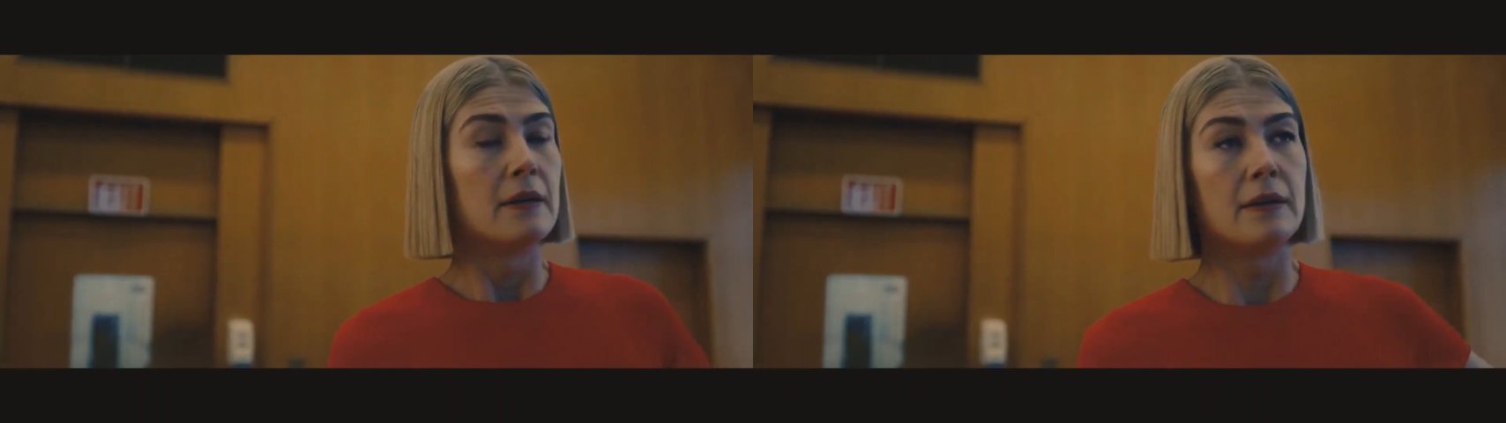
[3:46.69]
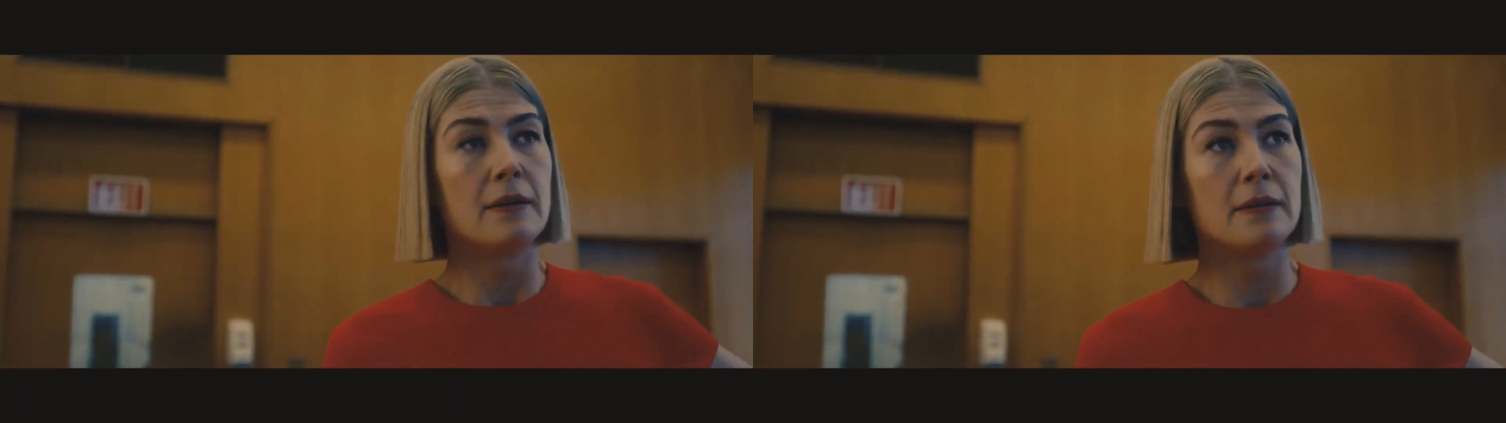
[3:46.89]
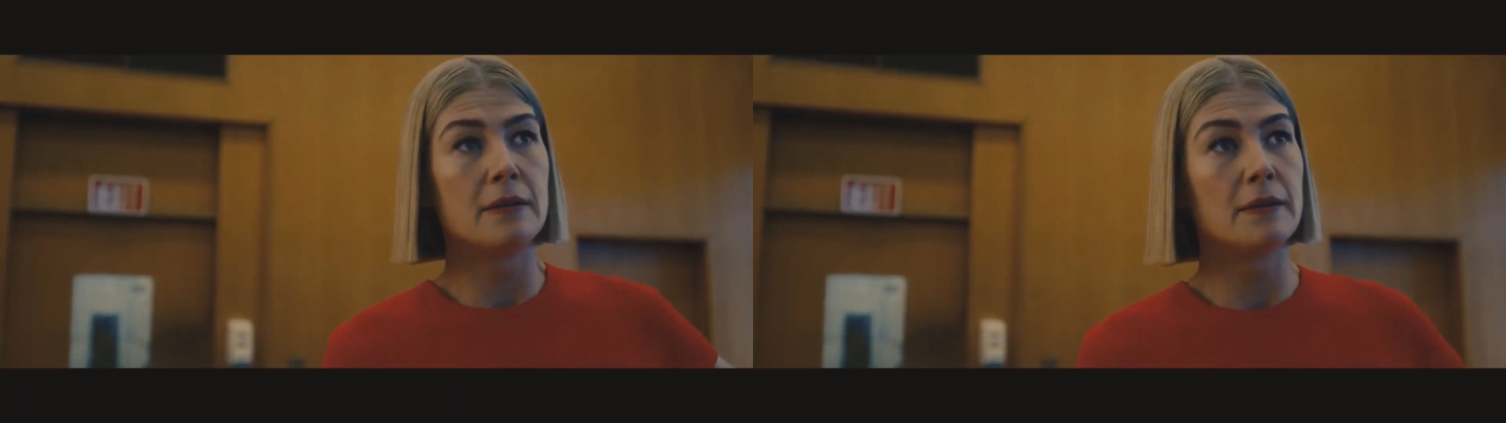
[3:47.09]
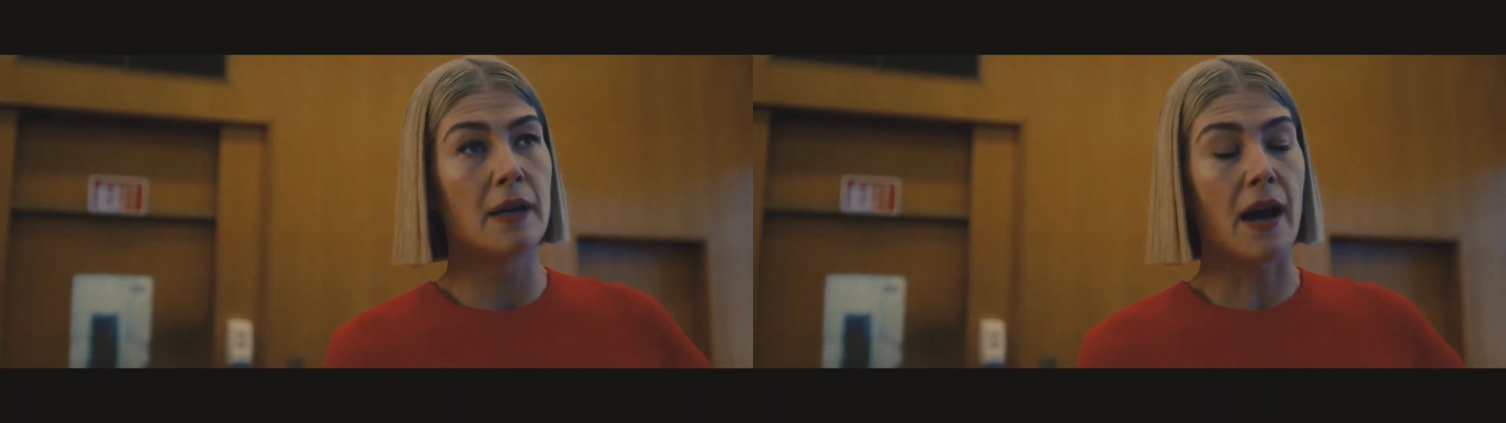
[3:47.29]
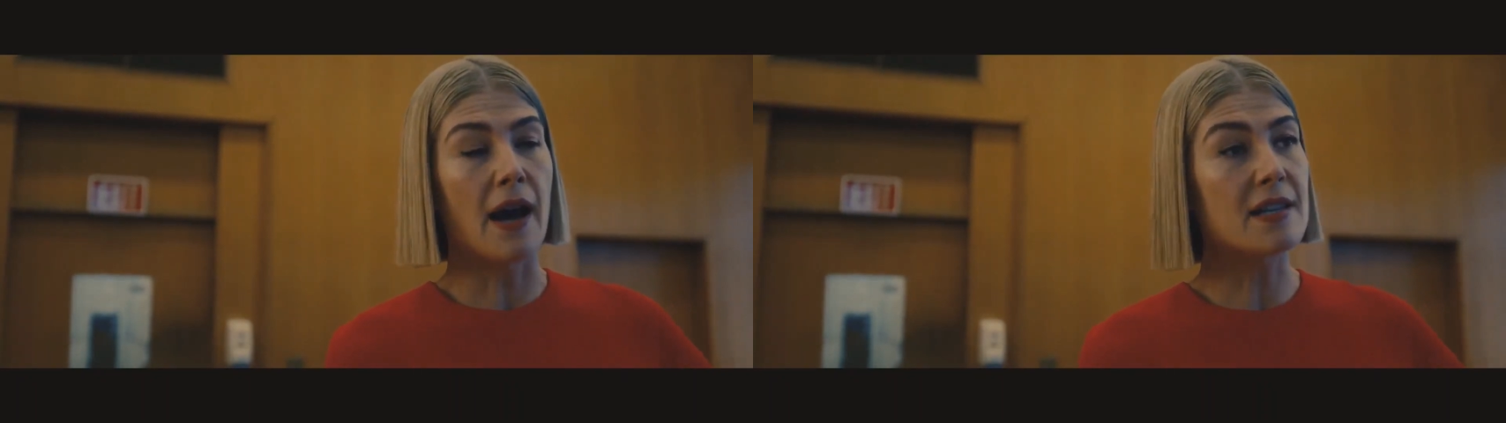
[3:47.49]
like
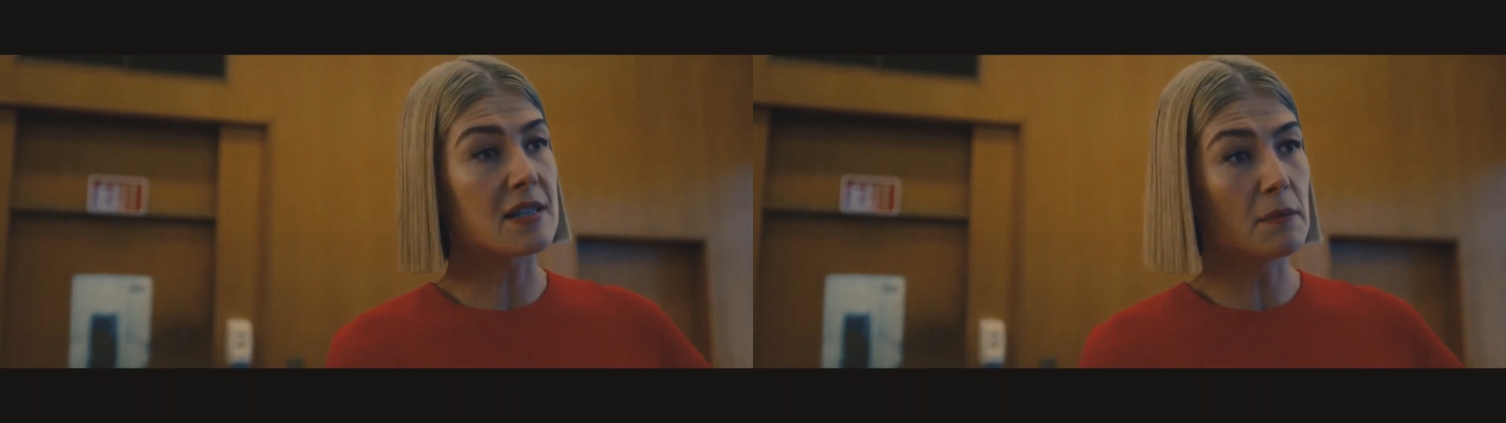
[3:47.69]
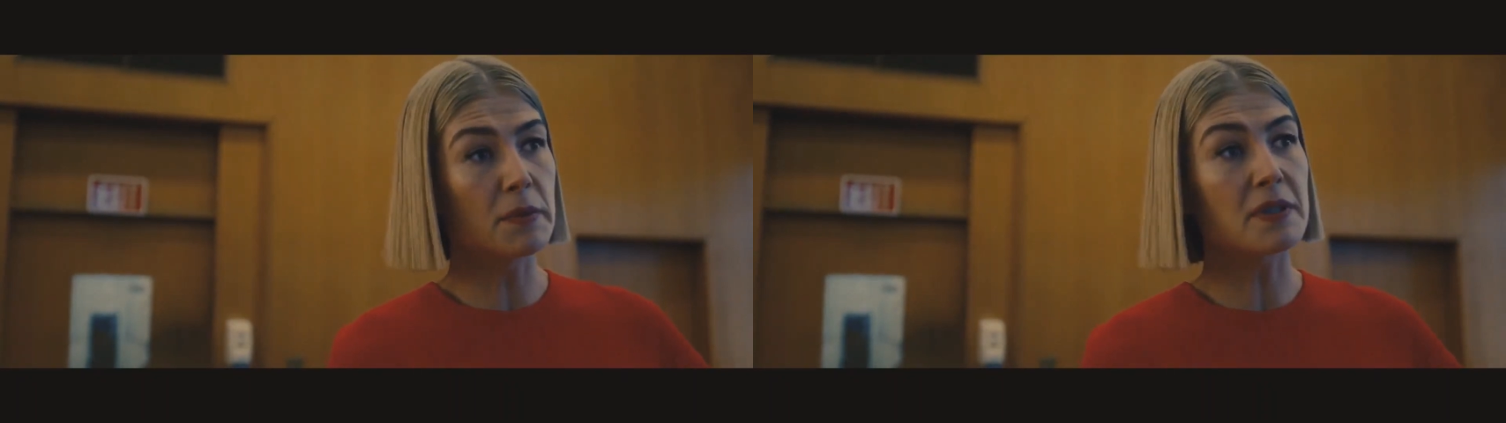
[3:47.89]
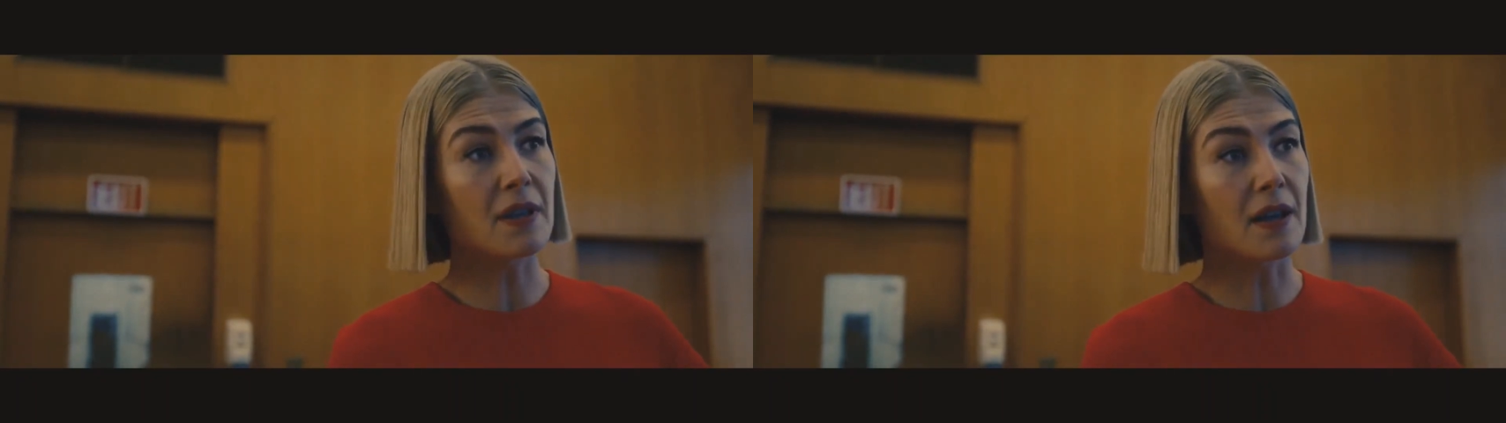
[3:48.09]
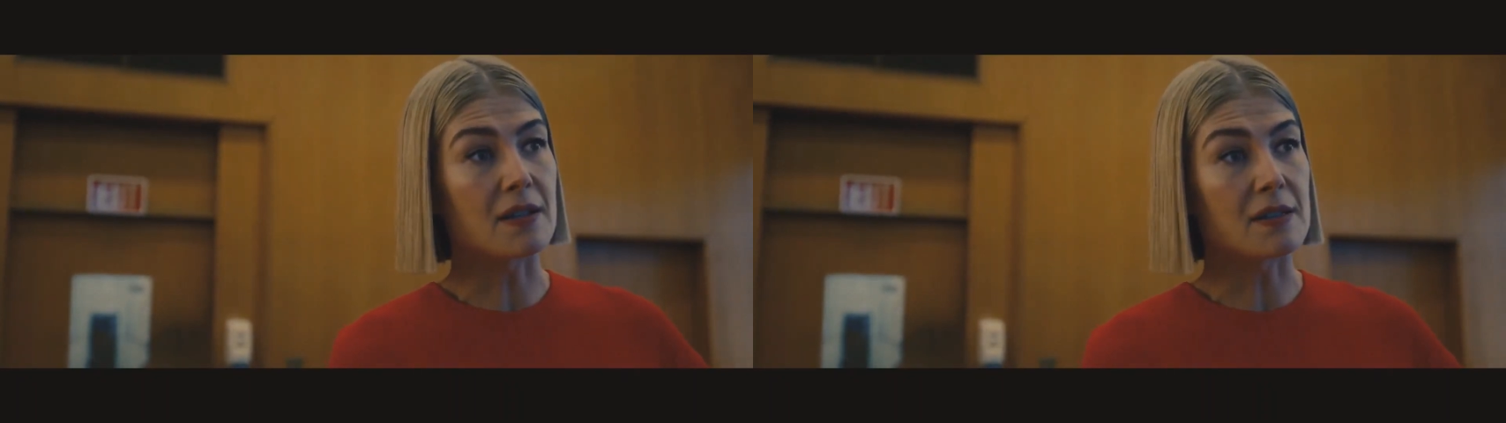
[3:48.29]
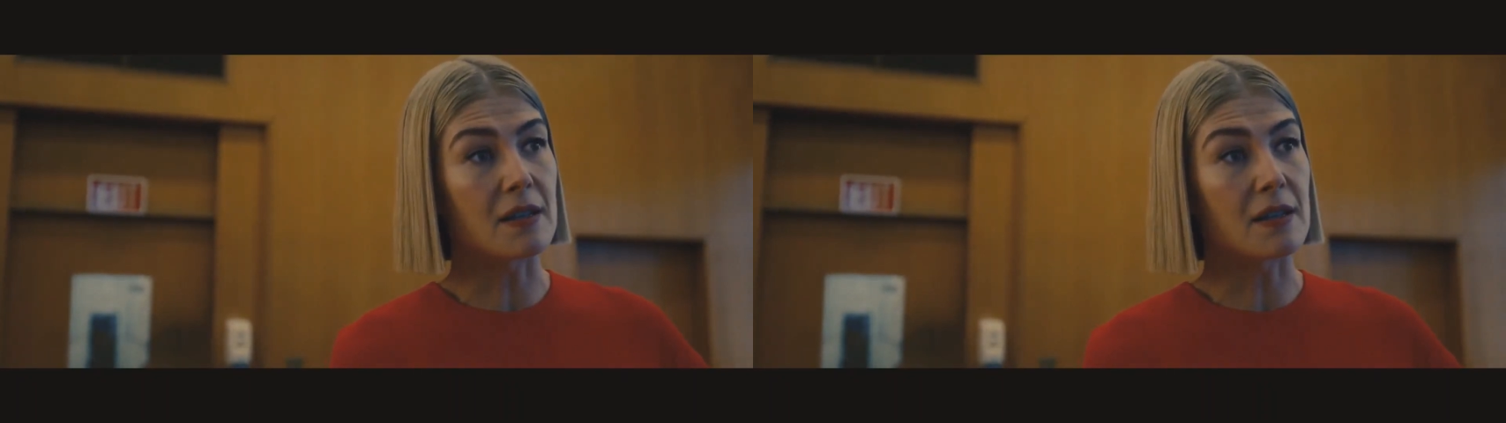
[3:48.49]
ride or die, they were together,